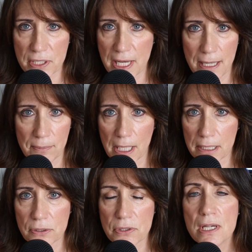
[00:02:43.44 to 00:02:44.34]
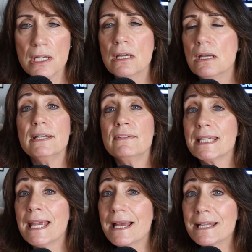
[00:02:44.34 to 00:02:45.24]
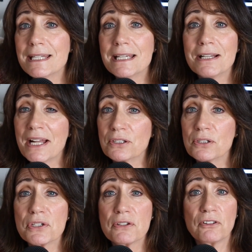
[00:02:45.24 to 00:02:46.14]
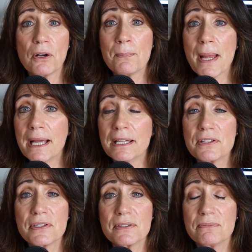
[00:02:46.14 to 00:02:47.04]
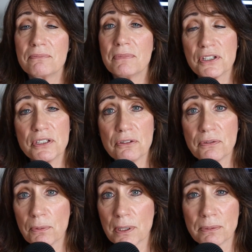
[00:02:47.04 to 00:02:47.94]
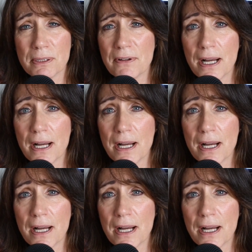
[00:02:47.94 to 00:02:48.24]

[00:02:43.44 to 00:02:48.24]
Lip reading: those scam letters. You'll even get letters from banks asking you if you want to